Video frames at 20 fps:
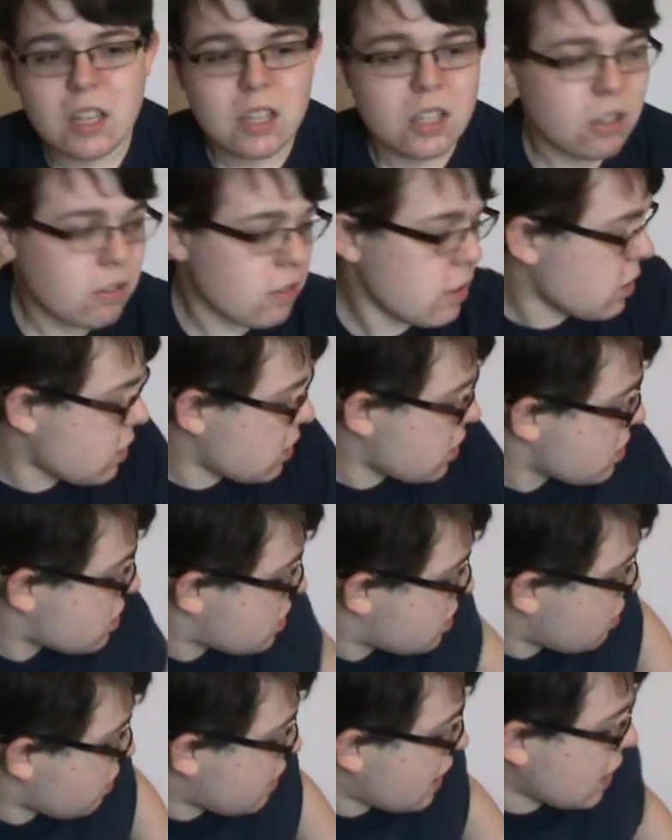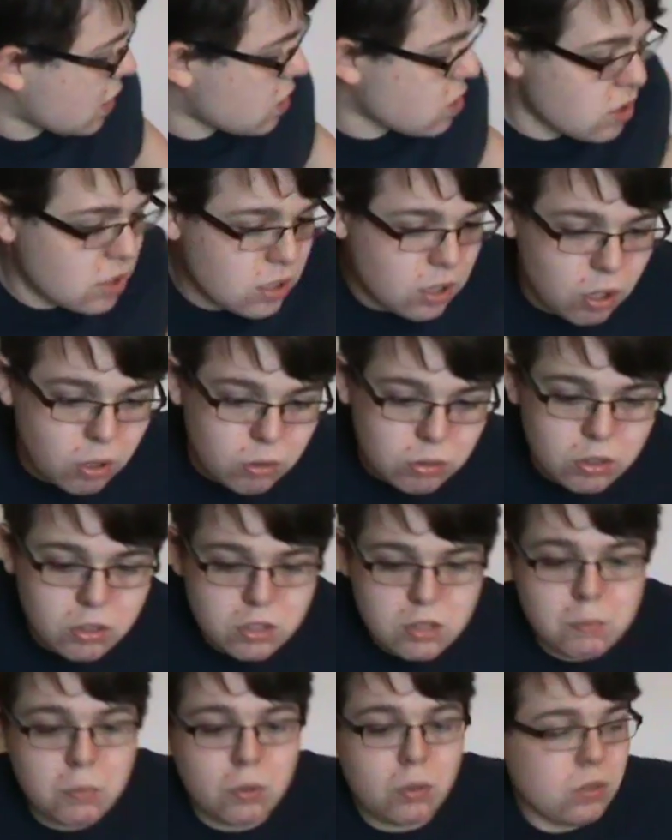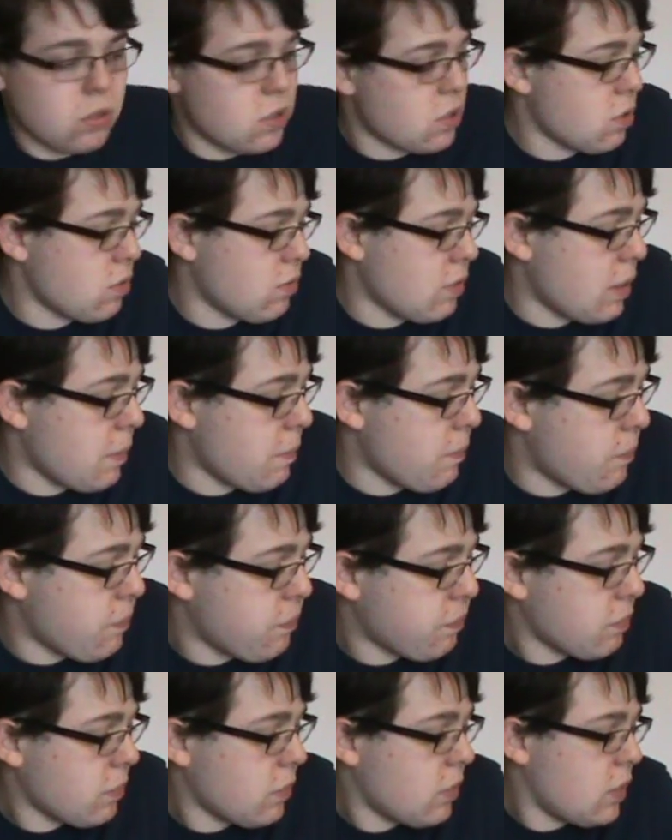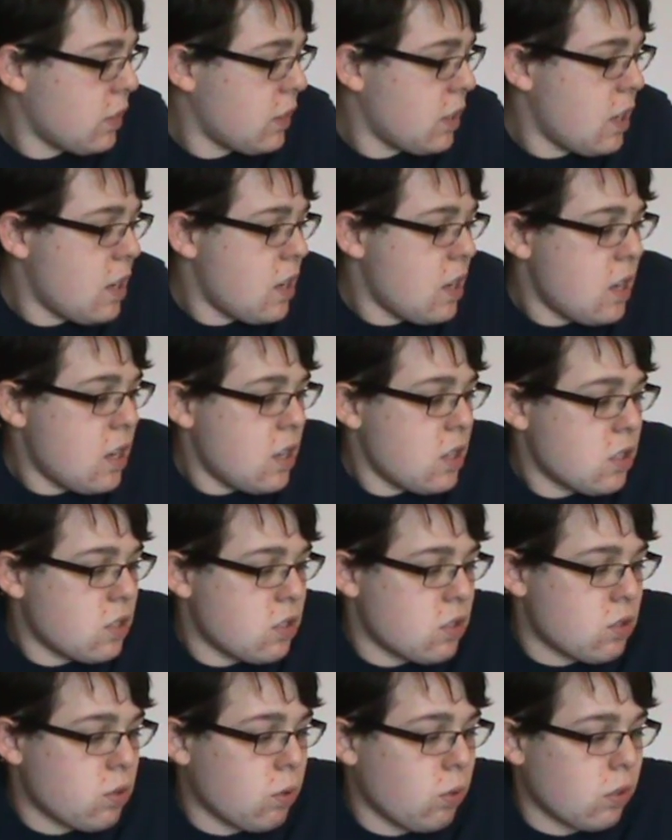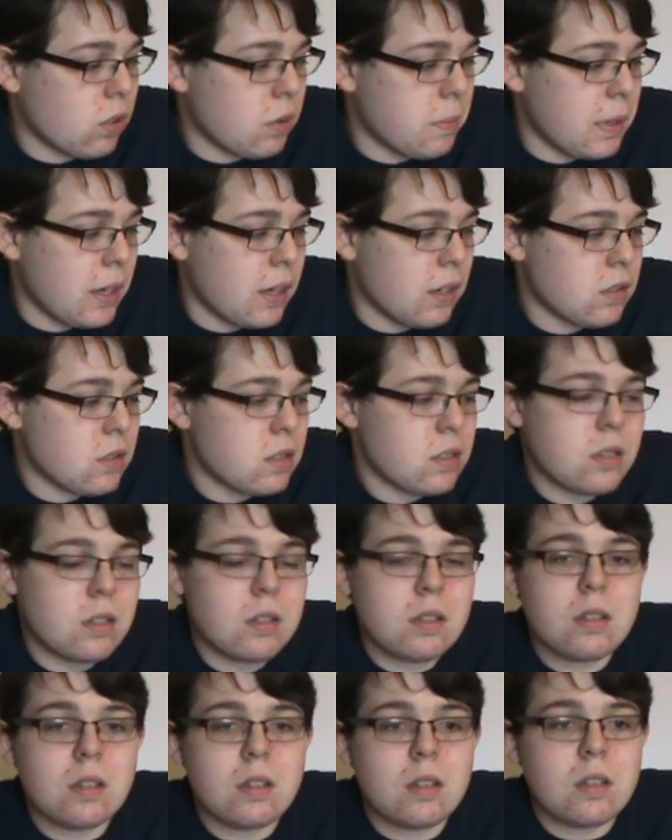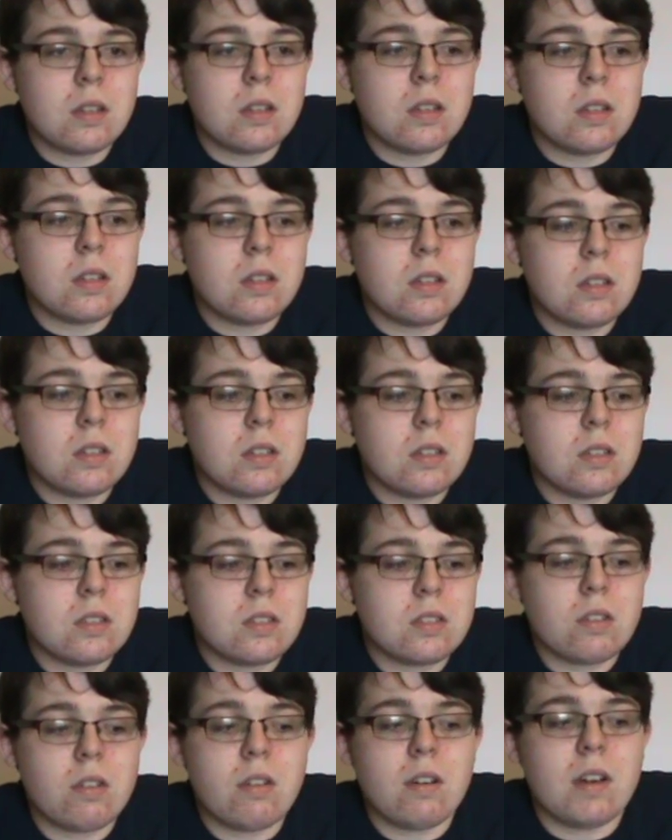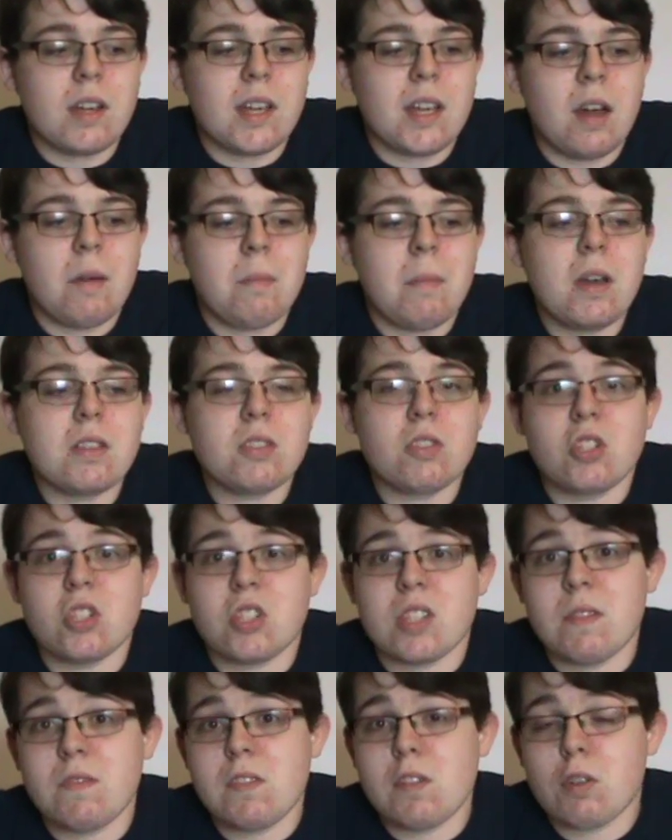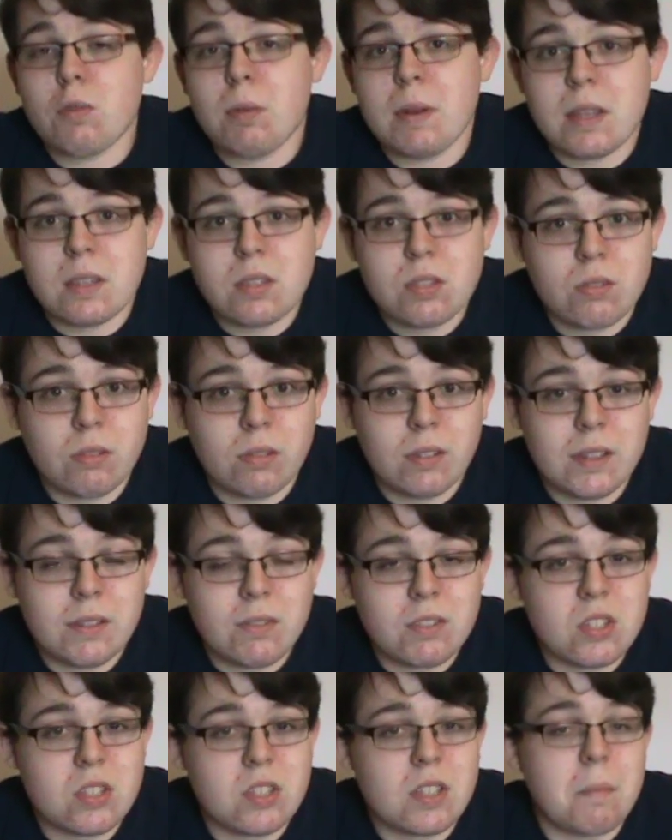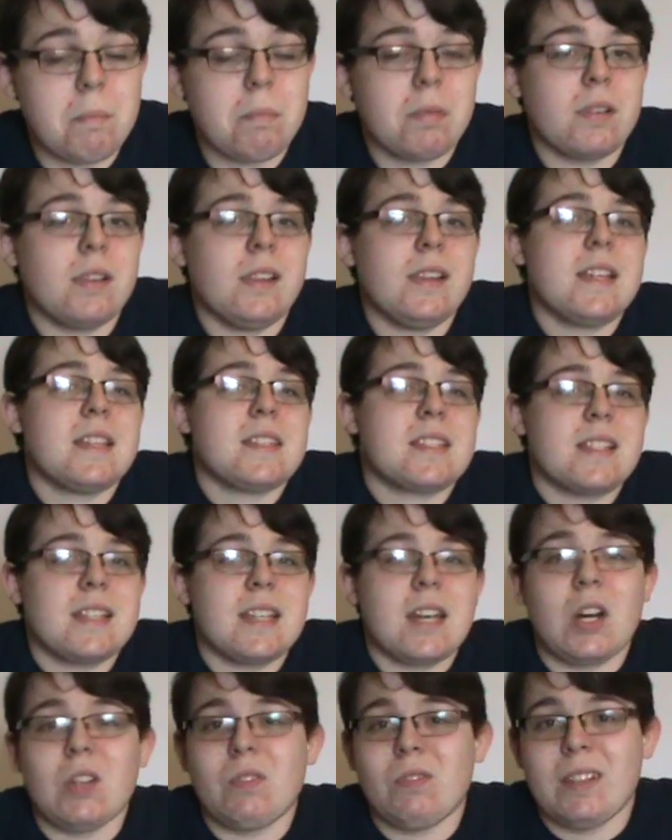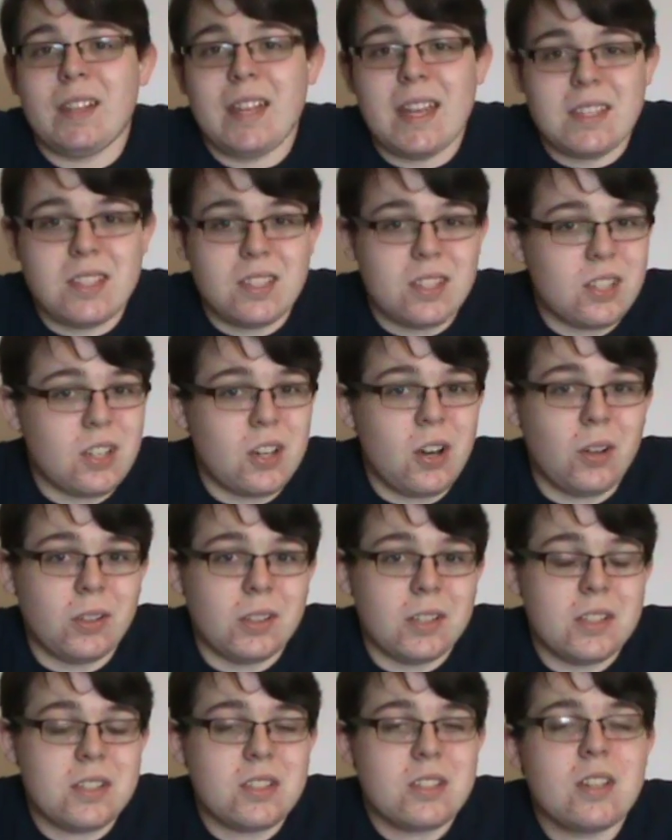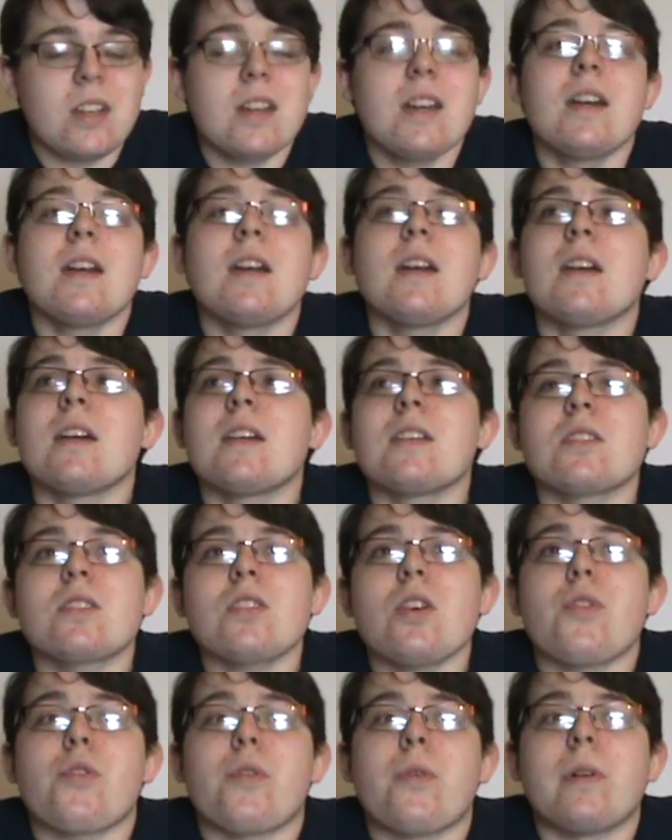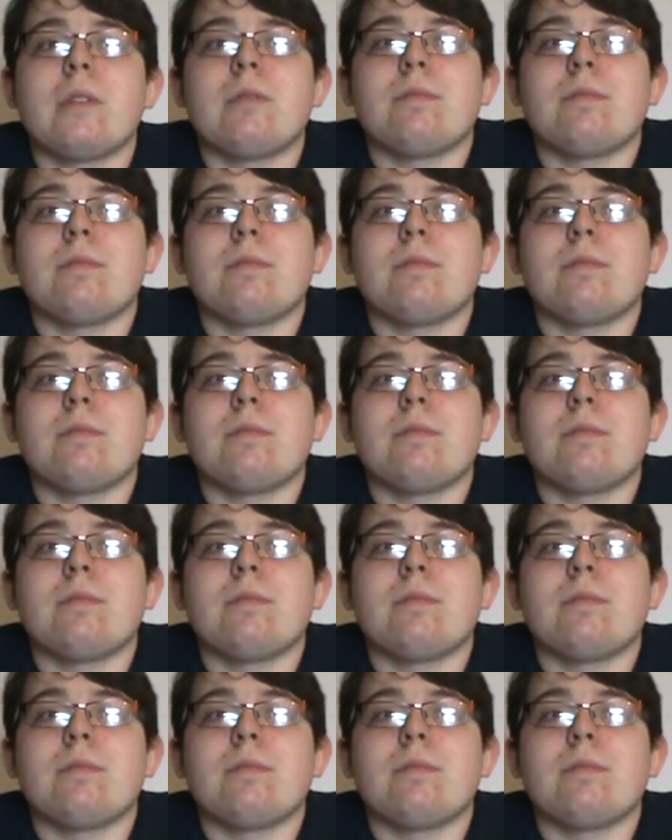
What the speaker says: You know what? There's not actually a whole lot more to talk about. So I might as well just give you a quick story which is completely unrelated to college. So,